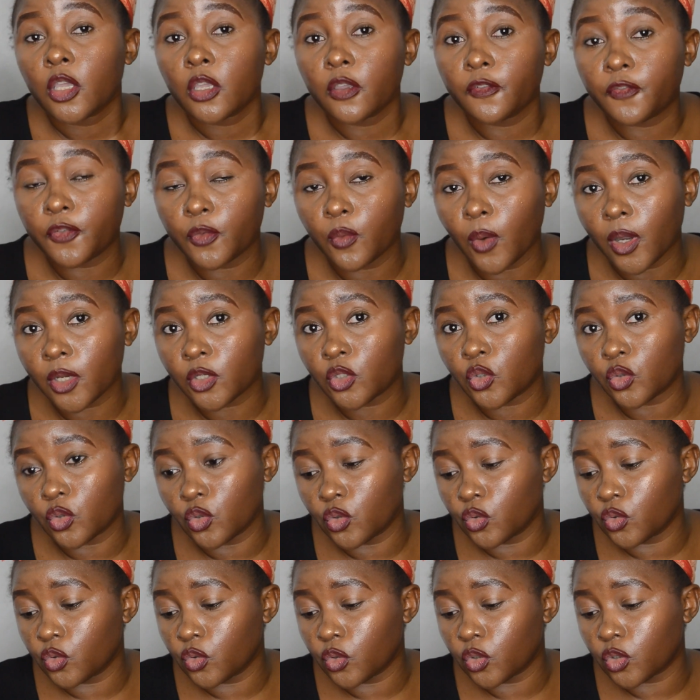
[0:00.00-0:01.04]
If you want
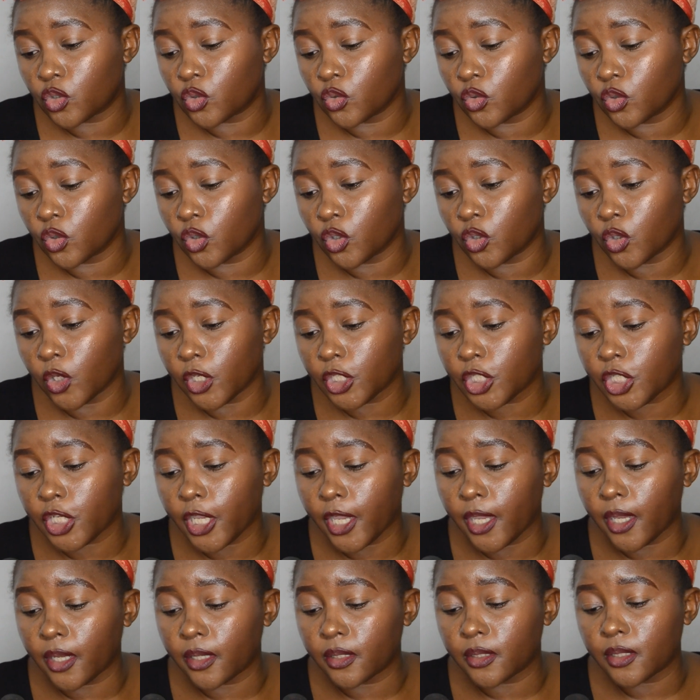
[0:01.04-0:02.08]
to know your
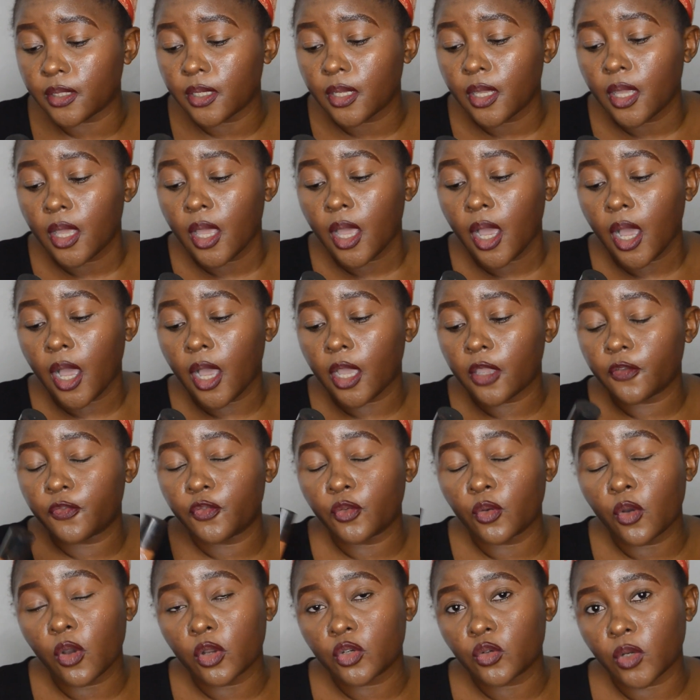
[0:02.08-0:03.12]
shade, if
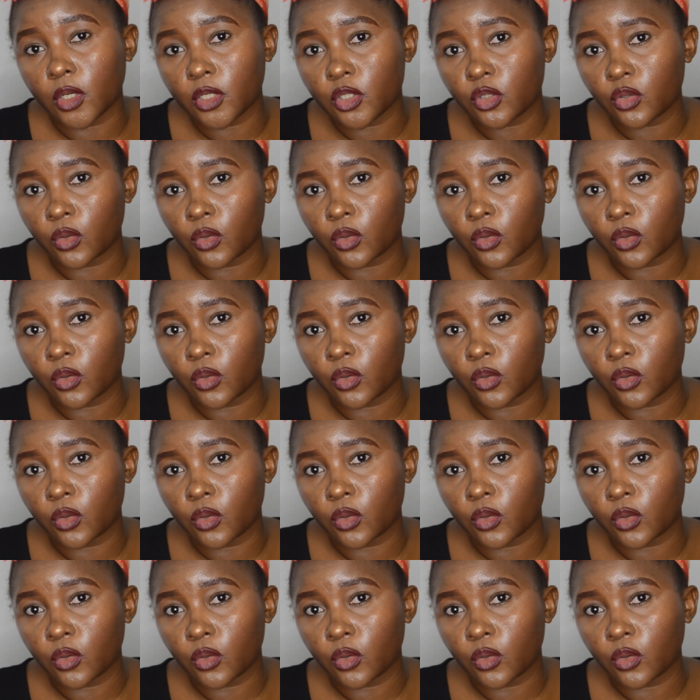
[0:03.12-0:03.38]
you go to